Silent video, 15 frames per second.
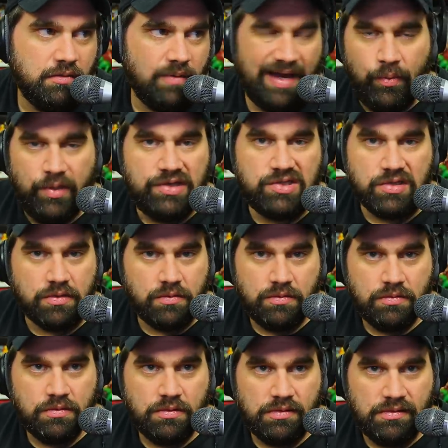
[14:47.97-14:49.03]
Why would you?
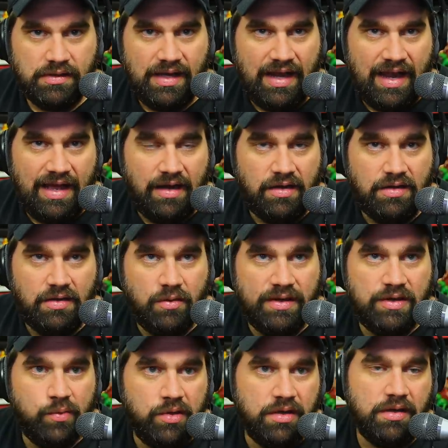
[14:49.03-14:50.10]
I don't know why
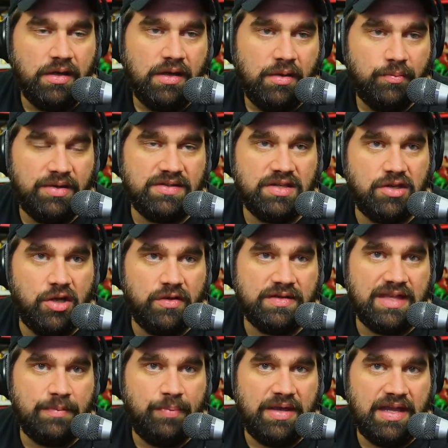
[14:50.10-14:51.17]
you would, but to know that
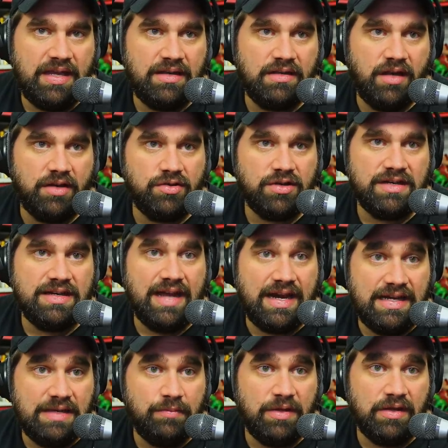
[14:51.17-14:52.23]
they paid
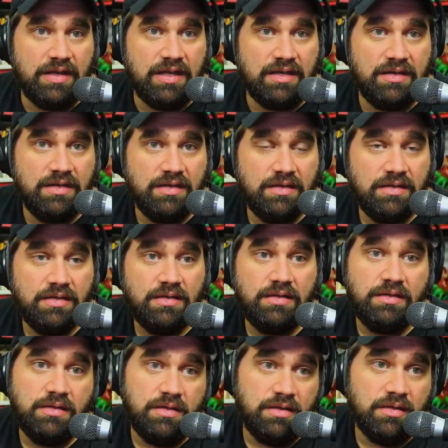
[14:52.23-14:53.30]
190 million,
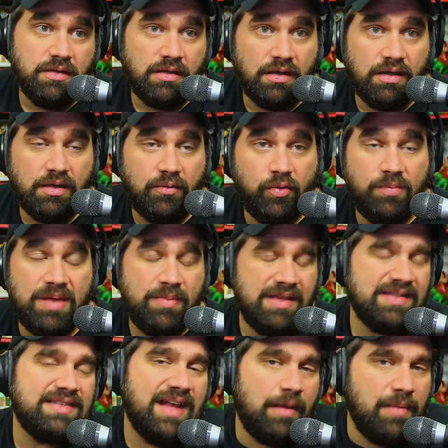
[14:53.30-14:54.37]
uh, well, maybe
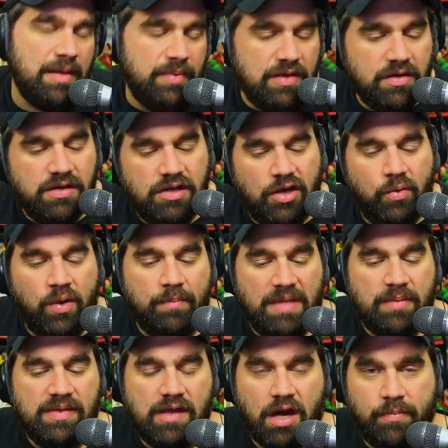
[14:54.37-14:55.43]
it's not. Maybe they're you know what?
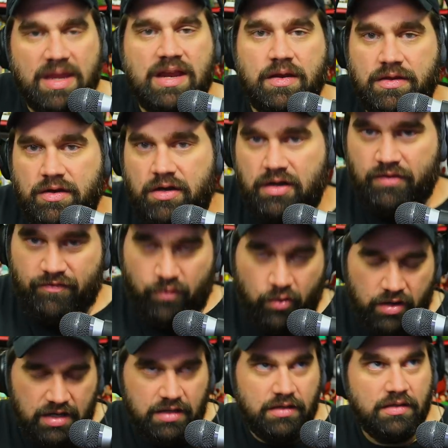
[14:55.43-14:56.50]
Maybe they are making 30 to
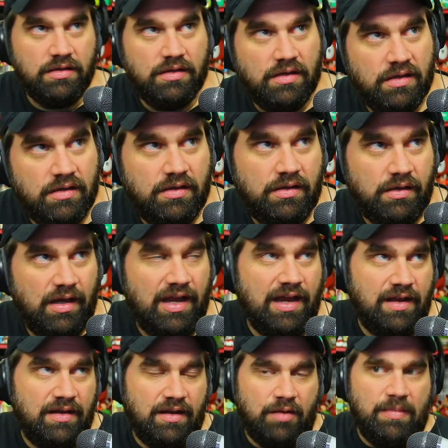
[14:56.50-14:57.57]
40,
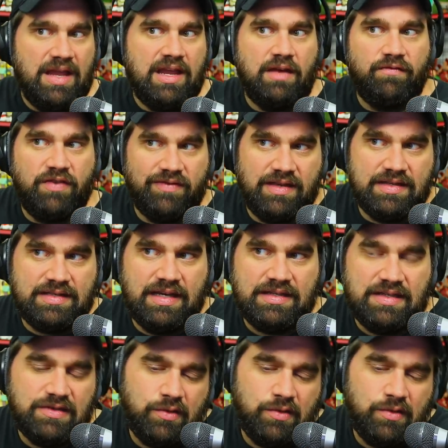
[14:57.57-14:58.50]
and they're making 50 to 60.